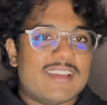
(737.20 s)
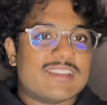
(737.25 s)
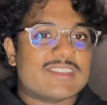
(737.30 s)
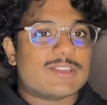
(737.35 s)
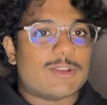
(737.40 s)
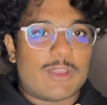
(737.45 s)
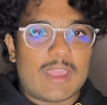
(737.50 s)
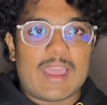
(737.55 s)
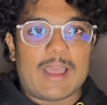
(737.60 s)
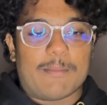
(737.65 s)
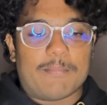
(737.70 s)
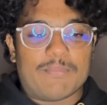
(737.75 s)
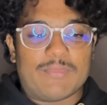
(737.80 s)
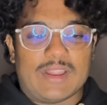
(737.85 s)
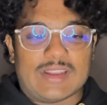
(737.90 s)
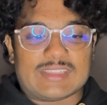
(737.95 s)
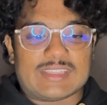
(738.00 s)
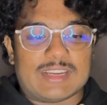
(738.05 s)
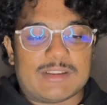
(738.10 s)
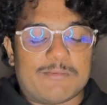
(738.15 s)
So yeah,
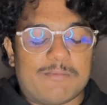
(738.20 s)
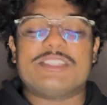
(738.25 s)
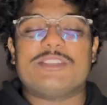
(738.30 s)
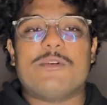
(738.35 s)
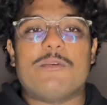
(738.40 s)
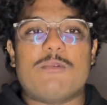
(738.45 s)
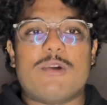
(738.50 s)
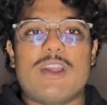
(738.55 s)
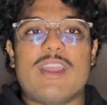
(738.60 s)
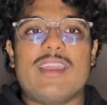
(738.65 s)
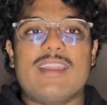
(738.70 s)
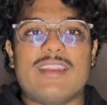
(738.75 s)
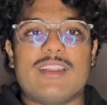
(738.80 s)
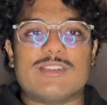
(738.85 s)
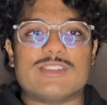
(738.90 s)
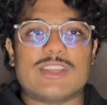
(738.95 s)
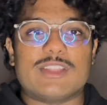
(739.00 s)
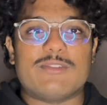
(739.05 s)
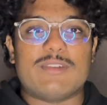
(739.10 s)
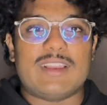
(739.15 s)
that's it. It's your boy,
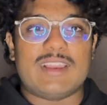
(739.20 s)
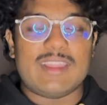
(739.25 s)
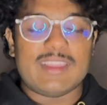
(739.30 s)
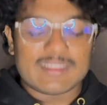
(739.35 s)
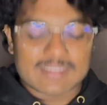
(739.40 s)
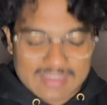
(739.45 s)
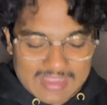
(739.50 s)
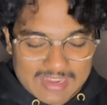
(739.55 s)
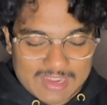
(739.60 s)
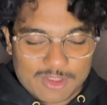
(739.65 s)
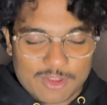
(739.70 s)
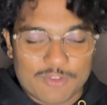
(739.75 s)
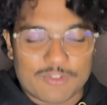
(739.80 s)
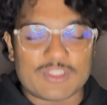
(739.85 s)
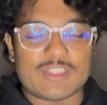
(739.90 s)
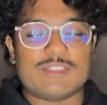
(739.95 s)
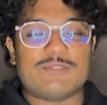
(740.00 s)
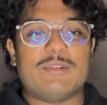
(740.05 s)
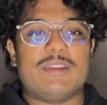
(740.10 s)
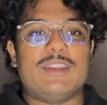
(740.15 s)
Naushad Wali, signing off for
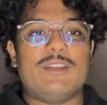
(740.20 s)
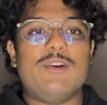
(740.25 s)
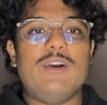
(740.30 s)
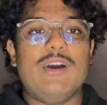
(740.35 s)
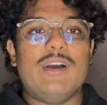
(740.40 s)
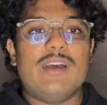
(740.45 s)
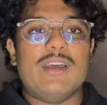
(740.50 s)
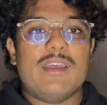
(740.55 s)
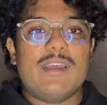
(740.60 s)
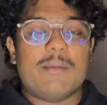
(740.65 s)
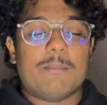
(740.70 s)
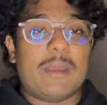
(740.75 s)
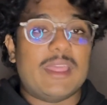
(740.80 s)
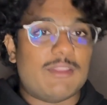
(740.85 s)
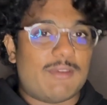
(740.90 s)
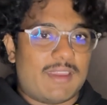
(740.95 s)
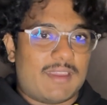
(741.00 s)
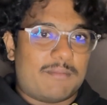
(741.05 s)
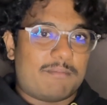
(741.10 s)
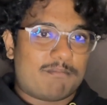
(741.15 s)
this video. By the
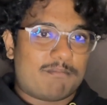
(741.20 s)
way,